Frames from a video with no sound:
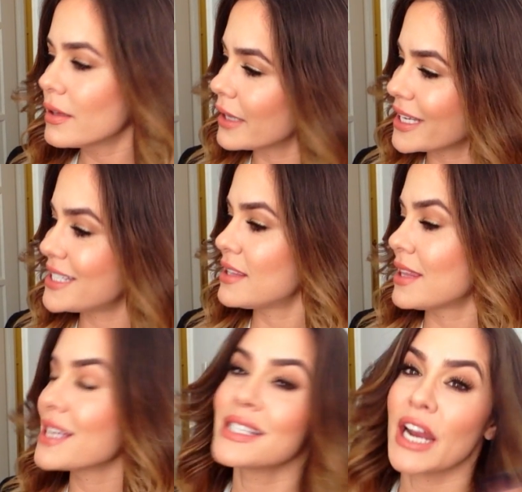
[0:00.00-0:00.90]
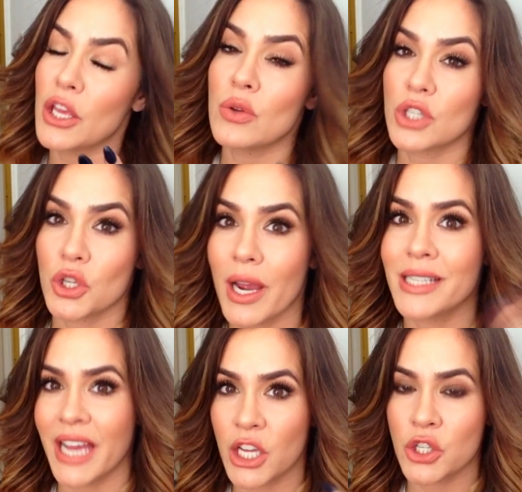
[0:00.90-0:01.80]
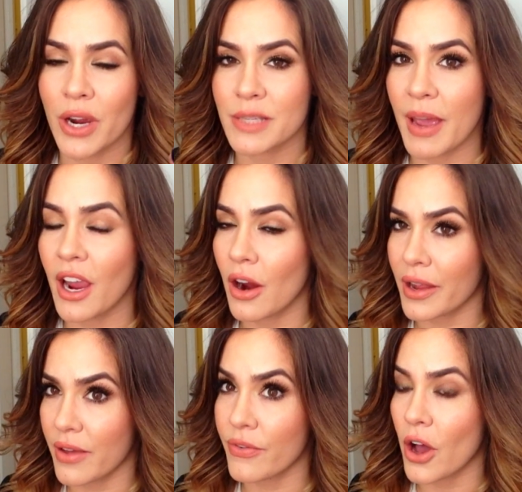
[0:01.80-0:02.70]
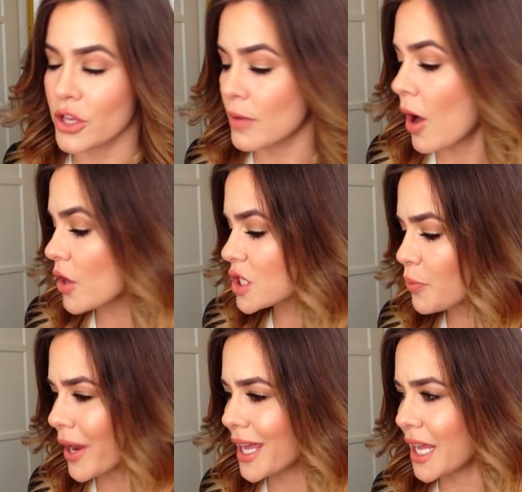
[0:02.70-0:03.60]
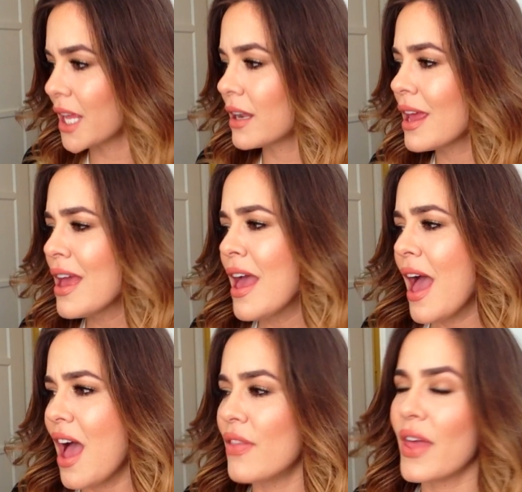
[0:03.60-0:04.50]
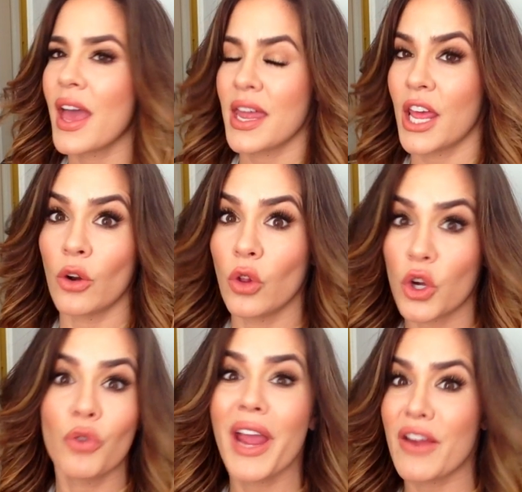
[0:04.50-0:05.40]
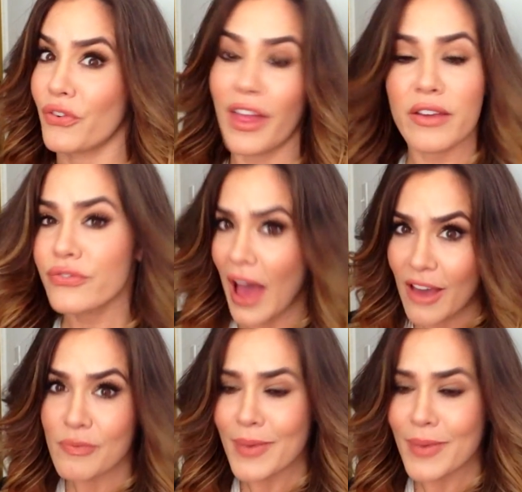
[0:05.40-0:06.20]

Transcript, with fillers: like things that I use to try and texturize my hair and give volume, I'll spray it in and then it'll look great for like five